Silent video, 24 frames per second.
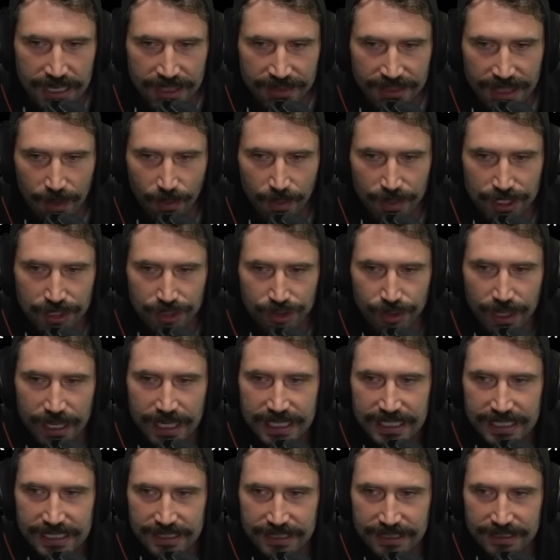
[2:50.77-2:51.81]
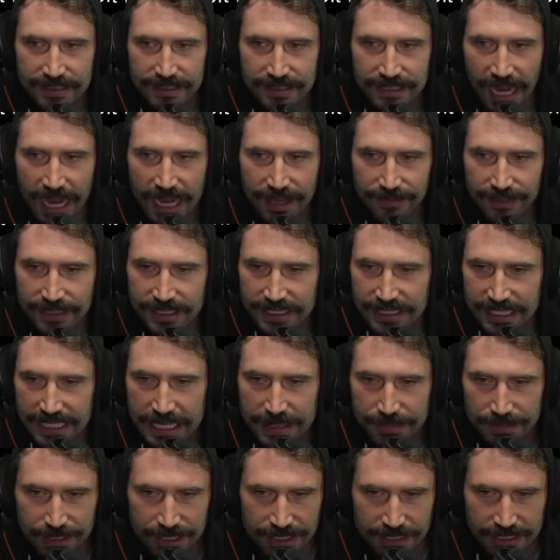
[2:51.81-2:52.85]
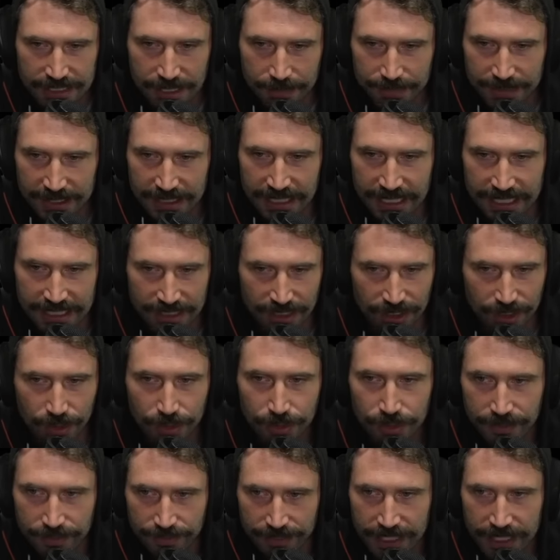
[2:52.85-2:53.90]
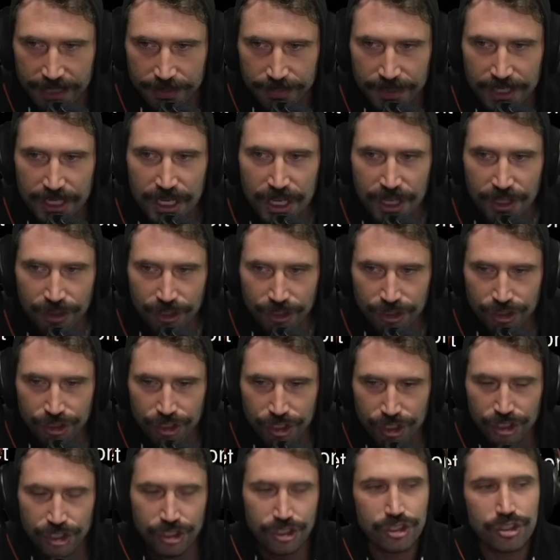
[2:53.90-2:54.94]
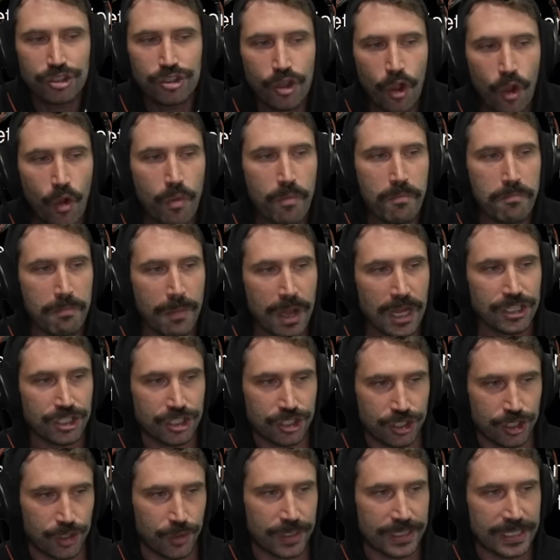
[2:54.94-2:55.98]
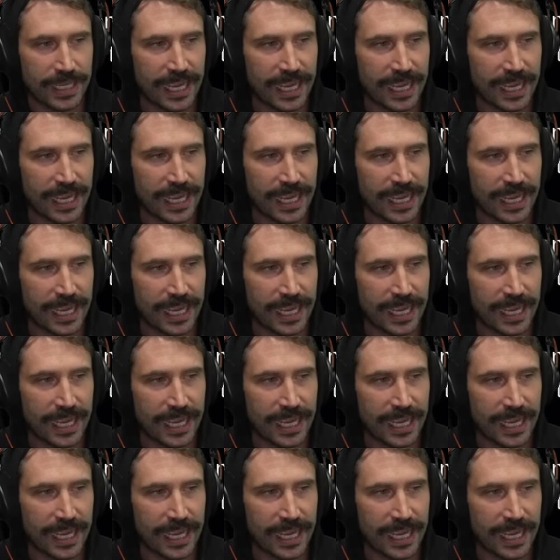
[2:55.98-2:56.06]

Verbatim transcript: that when you try to dive in deep to something like Lunar Vim, there's just so much to it.